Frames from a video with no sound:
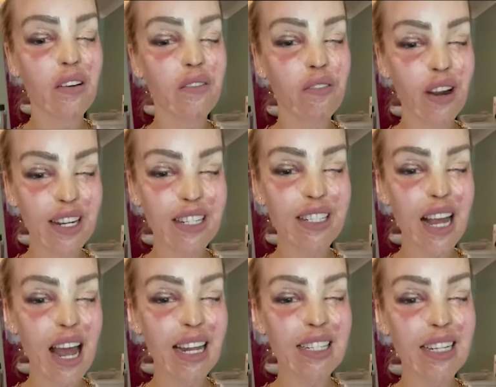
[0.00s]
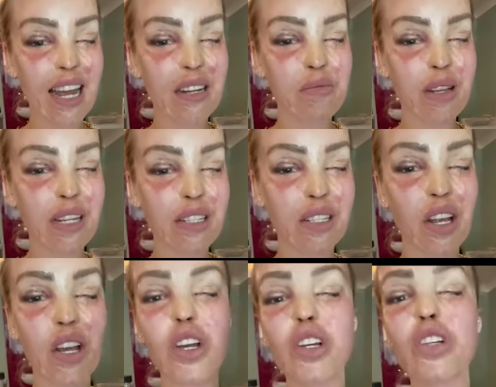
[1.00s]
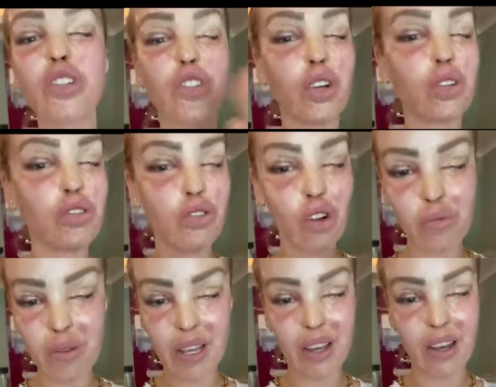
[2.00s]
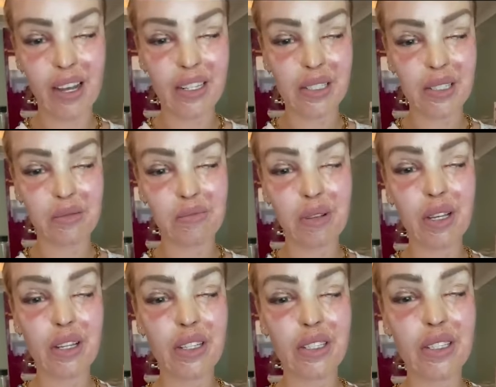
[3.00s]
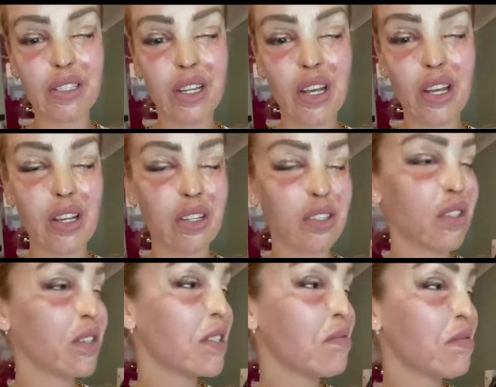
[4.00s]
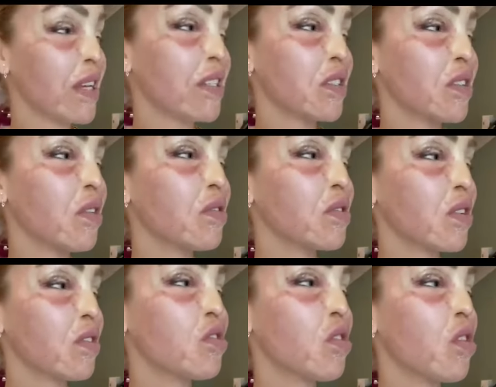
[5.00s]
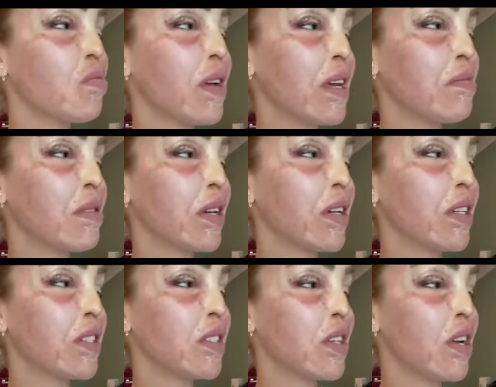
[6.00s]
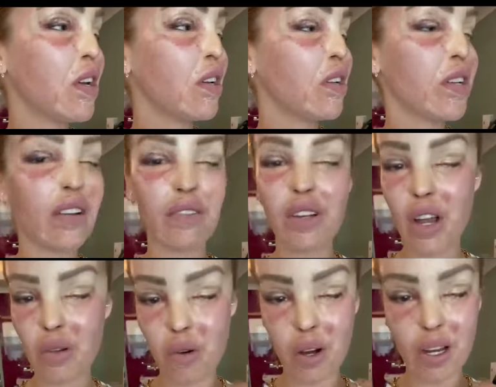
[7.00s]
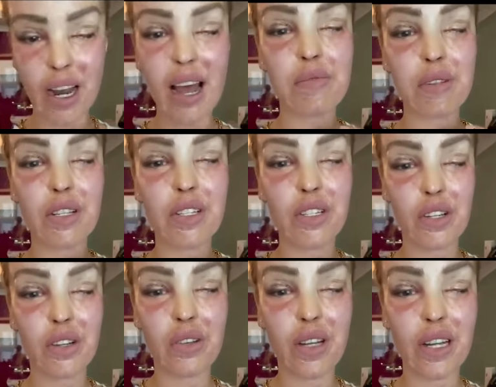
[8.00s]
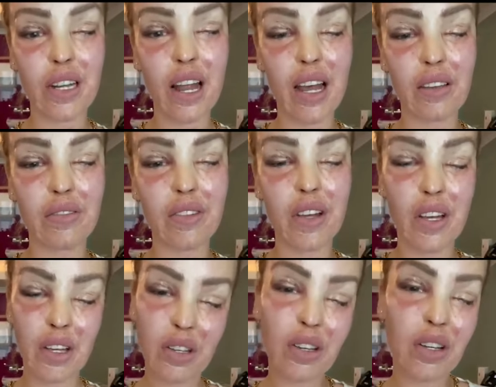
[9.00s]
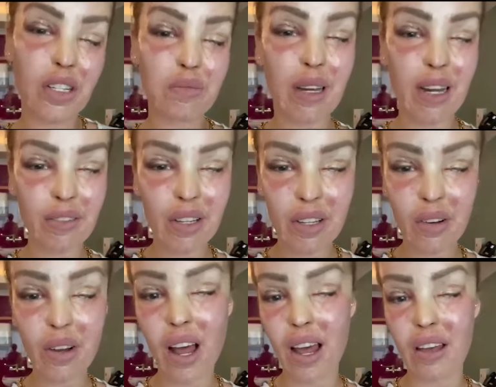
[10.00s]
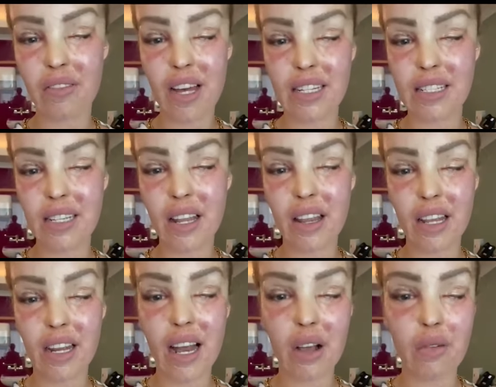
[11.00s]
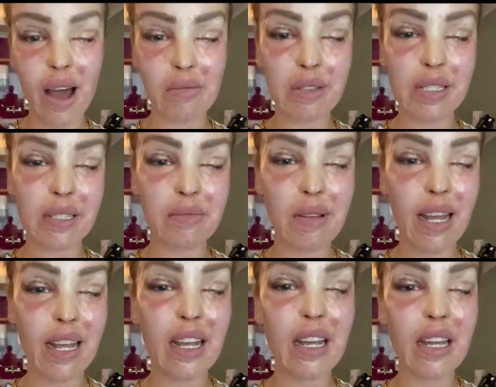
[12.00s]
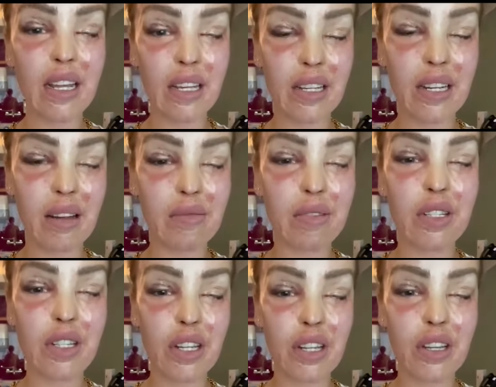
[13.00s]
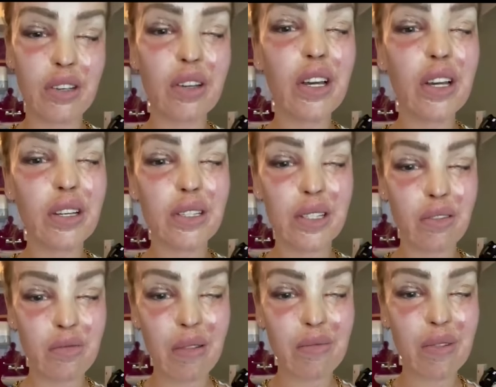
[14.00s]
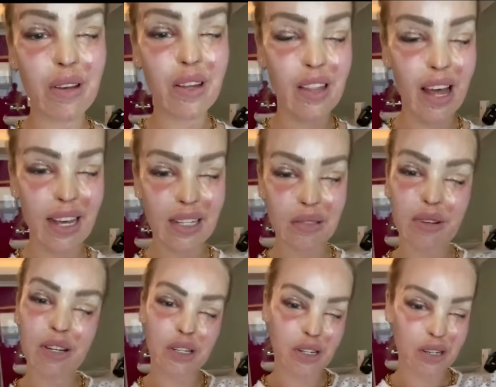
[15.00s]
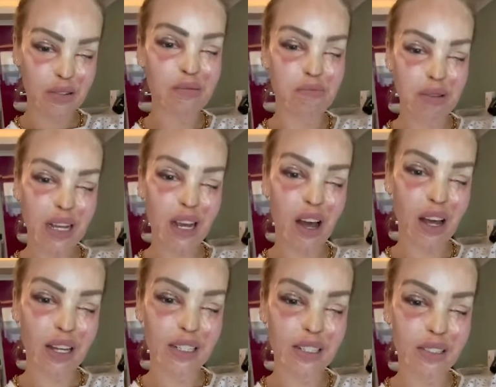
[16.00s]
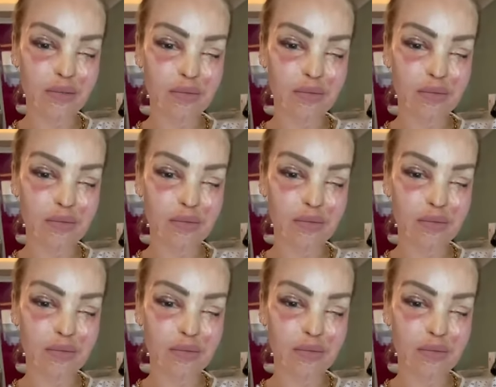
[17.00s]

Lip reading: friends and enemies. Don't troll me, guys, because don't send me insults. Don't troll me because you never know what could happen to you in life. You could just be living your life and something like what happened to me could happen to you. So remember that expression, be kind.